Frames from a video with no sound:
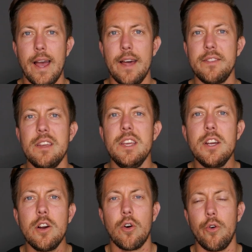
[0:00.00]
And the
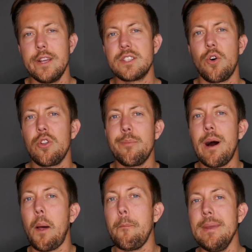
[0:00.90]
ego is all
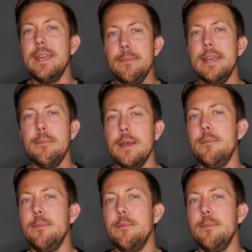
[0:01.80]
about me, me, me,